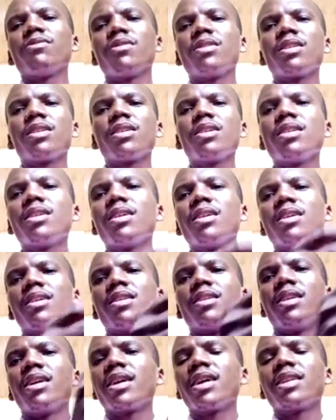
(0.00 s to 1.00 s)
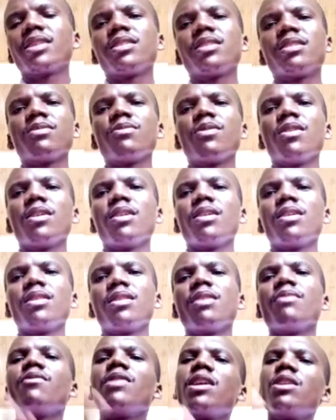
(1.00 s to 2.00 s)
3, negative,
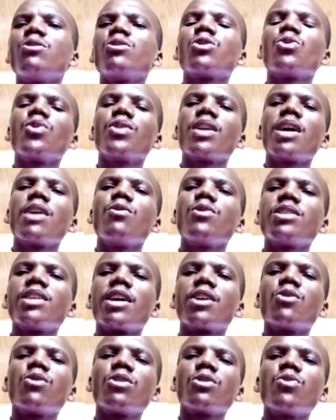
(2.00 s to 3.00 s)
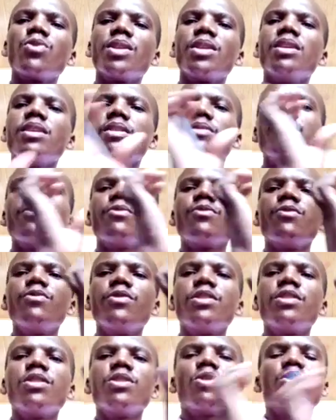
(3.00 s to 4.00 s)
the values which are not within
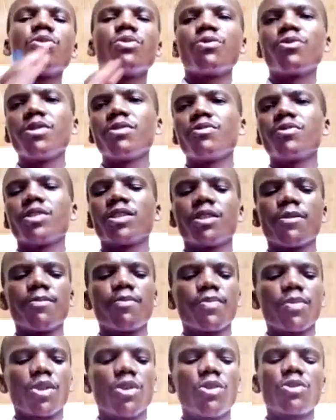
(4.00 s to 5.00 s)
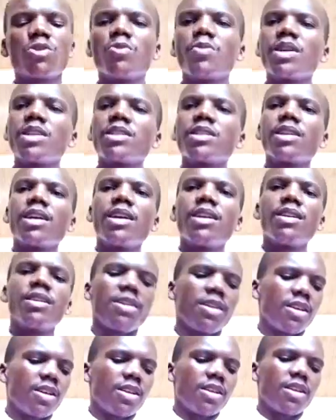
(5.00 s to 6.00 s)
0 to 50, automatically
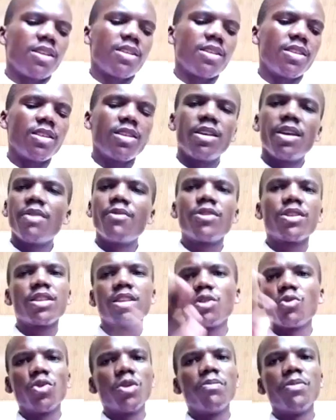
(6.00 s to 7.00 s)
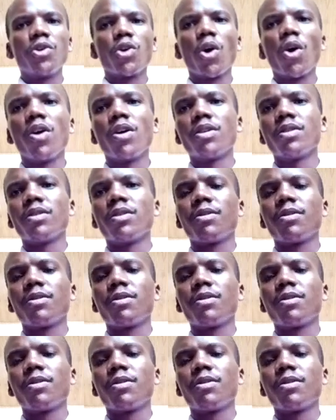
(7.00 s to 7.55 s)
everything will be wrong.